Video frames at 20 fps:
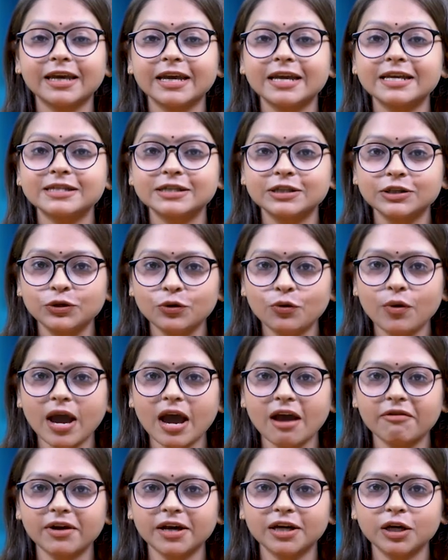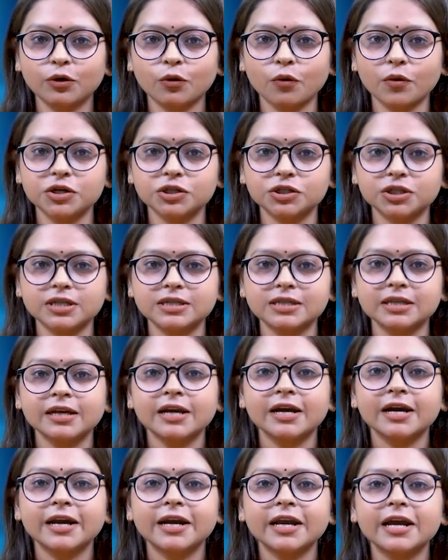case you have any questions
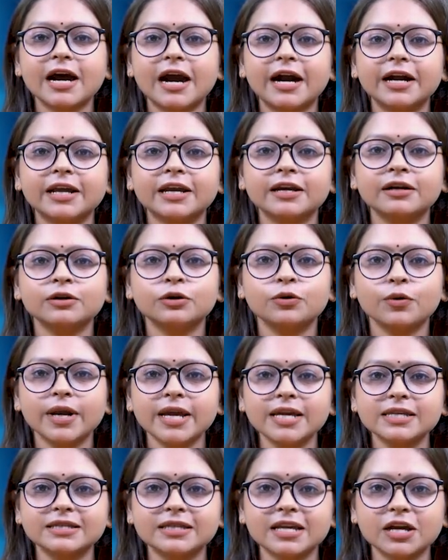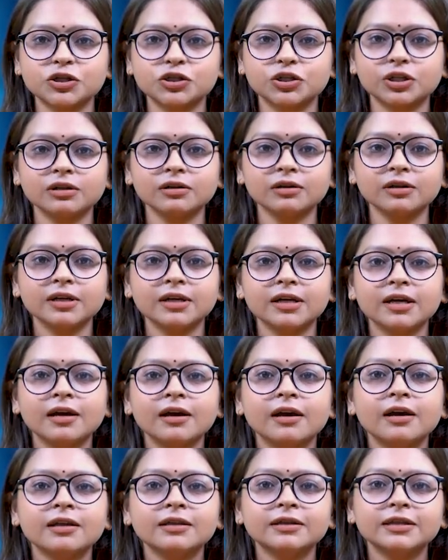regarding today's session,
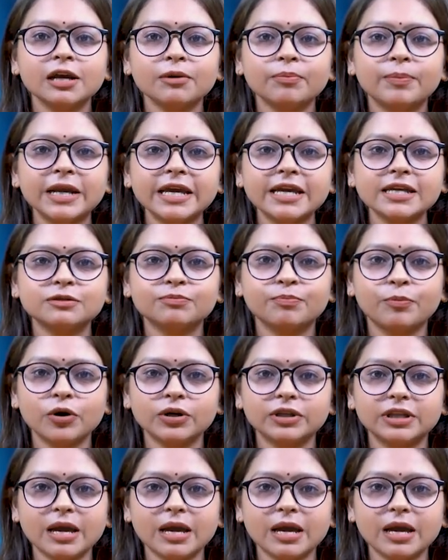then please put